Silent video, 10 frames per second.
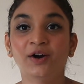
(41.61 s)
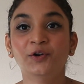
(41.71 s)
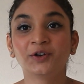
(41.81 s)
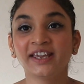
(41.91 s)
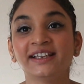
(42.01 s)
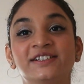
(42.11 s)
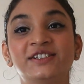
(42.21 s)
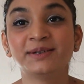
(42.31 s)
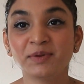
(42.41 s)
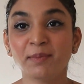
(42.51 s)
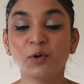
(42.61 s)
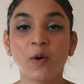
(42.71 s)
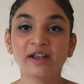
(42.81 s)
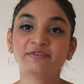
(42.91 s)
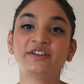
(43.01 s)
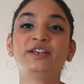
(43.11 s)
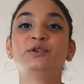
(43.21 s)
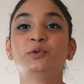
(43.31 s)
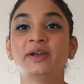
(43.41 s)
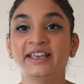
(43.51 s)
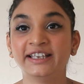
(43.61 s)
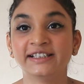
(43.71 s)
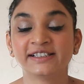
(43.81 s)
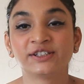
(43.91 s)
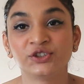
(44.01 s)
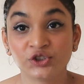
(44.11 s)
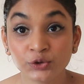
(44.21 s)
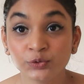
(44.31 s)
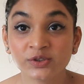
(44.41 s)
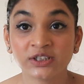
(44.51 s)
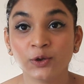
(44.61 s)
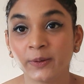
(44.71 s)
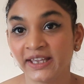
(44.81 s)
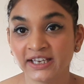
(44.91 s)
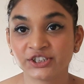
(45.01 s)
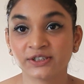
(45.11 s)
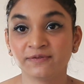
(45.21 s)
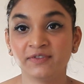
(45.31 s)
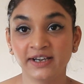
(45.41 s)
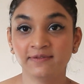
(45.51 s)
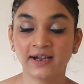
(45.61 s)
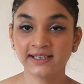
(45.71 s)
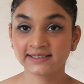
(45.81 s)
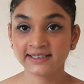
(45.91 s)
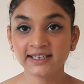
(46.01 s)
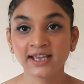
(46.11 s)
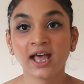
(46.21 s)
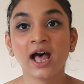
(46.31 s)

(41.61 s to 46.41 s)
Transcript: Okay, so tip number one for you is to choose the location very wisely.